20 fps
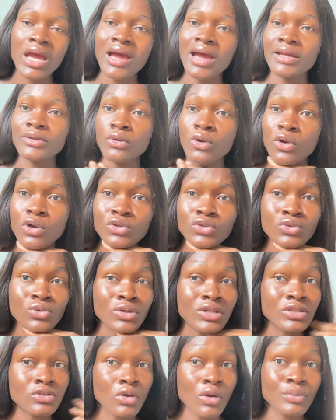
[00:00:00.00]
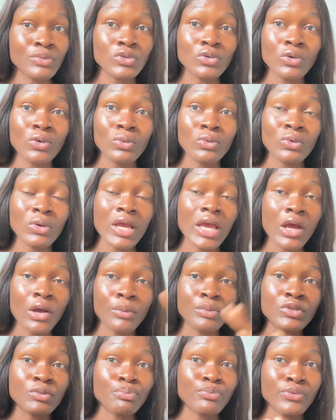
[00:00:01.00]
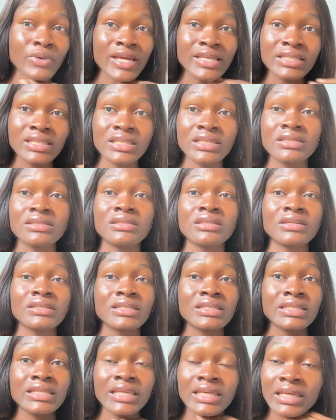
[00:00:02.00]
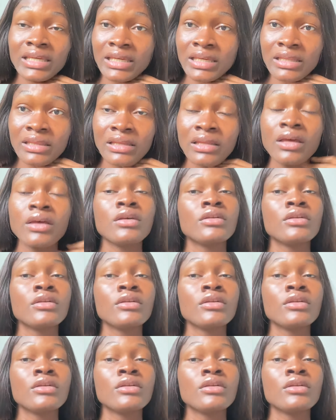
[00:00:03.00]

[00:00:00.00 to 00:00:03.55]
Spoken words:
and also it also helps brighten the skin,